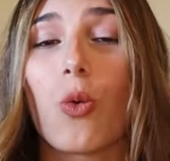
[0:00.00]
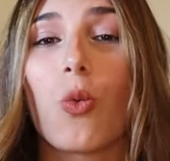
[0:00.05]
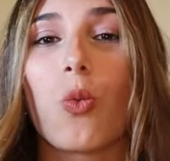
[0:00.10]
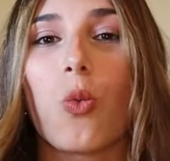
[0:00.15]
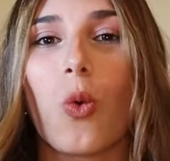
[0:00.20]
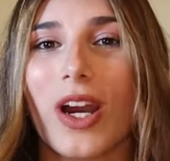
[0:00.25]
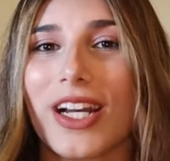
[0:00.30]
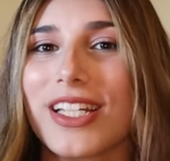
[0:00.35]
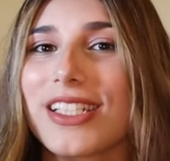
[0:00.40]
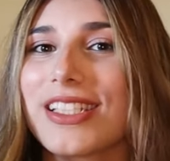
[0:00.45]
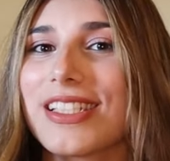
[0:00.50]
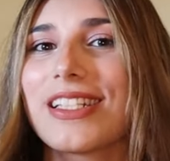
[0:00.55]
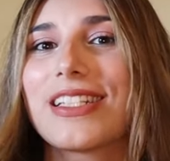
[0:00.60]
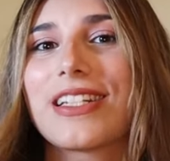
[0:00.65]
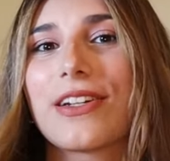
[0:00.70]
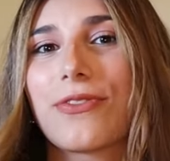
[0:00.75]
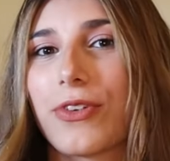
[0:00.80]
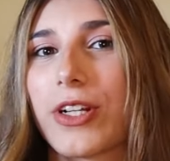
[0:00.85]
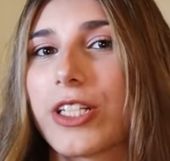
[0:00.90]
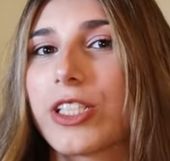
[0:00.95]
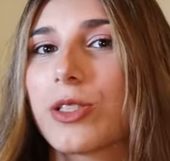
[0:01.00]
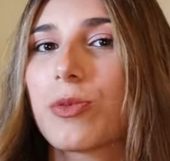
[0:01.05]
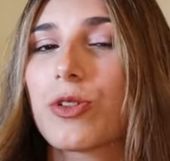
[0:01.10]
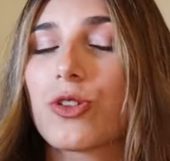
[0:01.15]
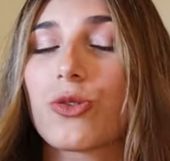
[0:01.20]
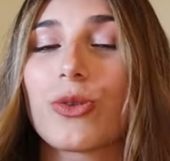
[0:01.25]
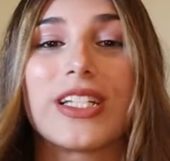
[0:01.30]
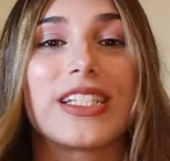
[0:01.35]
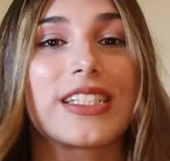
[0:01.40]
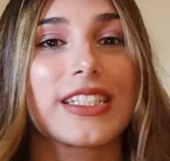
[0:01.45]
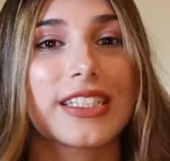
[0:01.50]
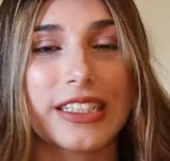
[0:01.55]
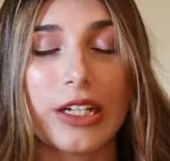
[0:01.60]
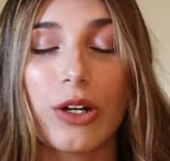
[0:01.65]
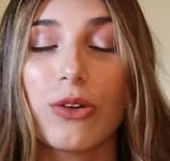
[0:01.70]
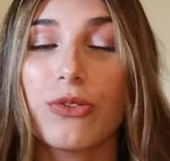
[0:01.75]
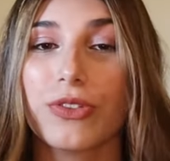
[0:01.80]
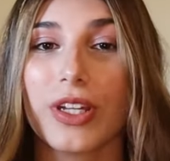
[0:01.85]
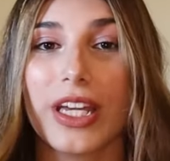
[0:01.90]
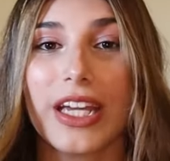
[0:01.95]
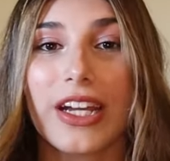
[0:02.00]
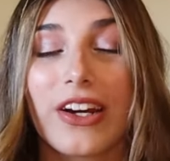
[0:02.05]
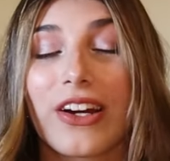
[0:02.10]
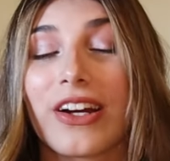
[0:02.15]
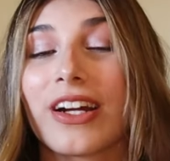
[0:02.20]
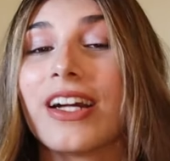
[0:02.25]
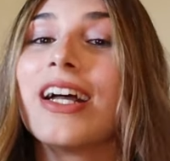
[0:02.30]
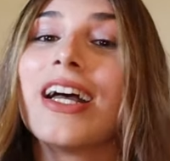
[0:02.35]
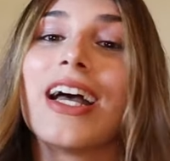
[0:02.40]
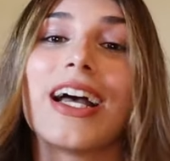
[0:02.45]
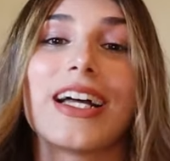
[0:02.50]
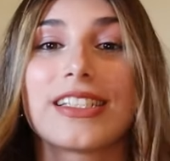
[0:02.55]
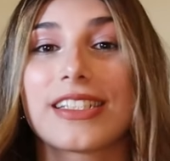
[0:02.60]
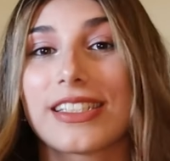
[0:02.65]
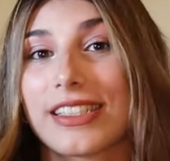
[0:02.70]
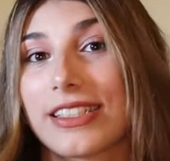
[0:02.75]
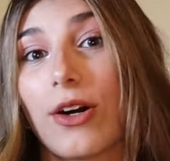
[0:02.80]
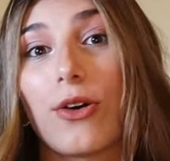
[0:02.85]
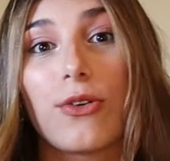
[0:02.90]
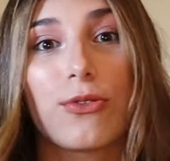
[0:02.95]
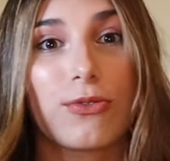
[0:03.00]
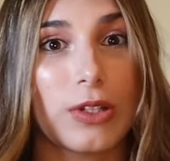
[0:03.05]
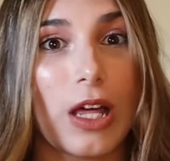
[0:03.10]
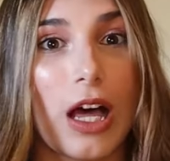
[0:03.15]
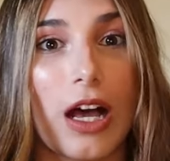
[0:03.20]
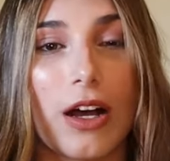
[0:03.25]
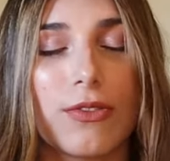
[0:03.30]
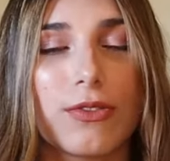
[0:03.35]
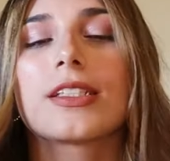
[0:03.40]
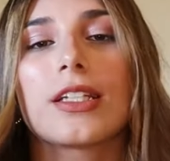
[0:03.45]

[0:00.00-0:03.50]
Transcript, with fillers: what is the difference between self-care and self-love?